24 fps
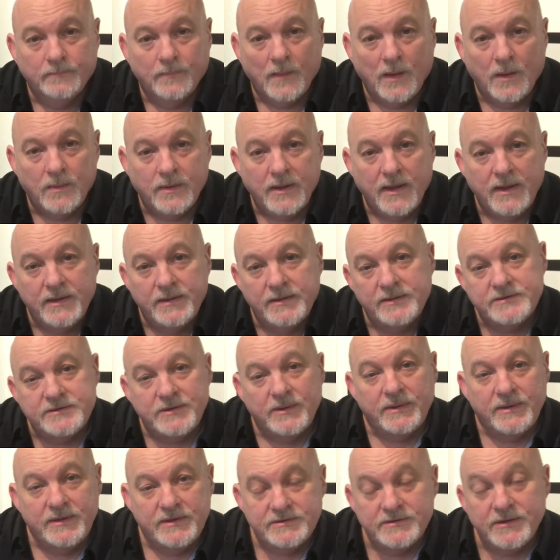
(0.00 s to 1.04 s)
Okay, so
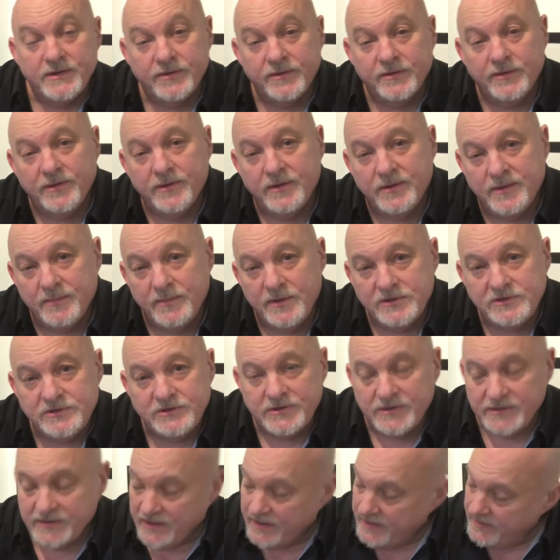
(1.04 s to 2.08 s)
here's the third image
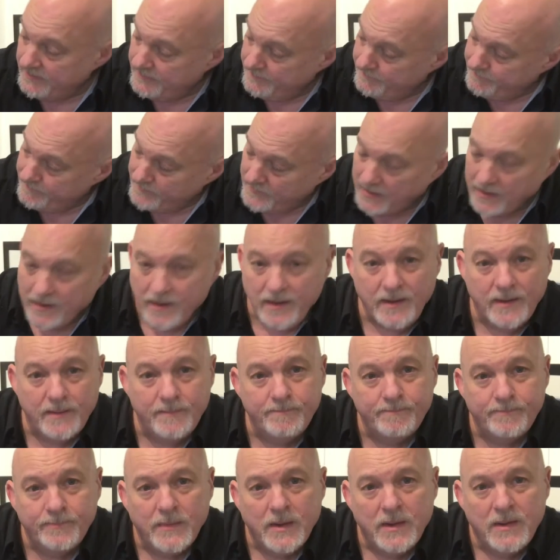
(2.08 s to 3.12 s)
today.
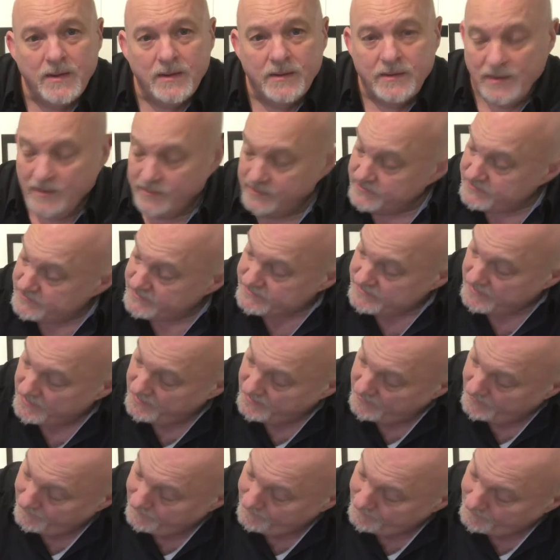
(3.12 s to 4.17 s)
Now this is an